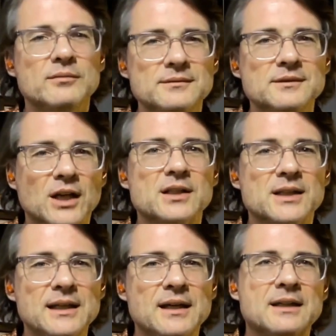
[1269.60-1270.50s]

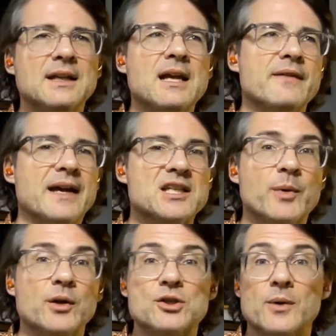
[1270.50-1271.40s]
luckily, that
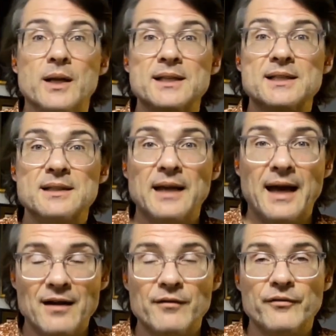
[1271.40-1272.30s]
spiritualists
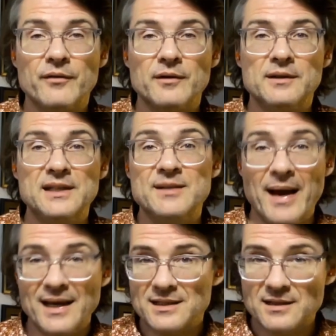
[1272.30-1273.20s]
have these
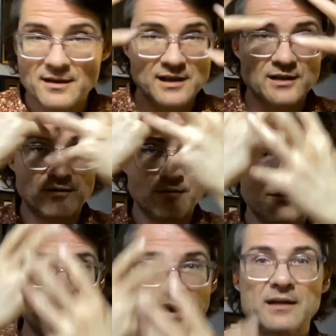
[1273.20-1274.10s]
masks, these
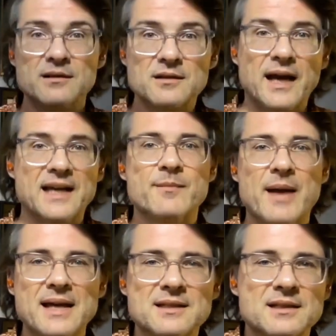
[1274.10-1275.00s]
veils as
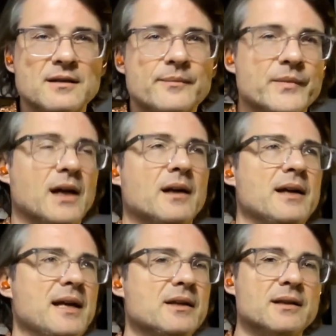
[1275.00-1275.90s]
masks
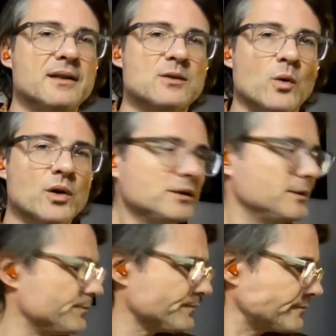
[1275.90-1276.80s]
in this world.
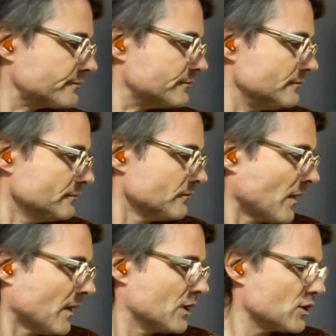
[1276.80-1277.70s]

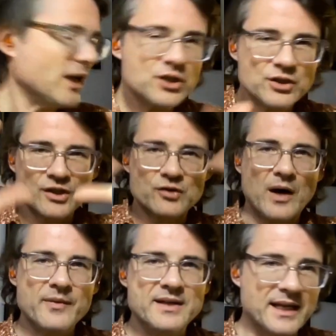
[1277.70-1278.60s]
So I just
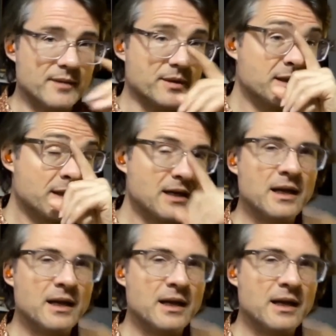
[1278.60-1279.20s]
described these elements.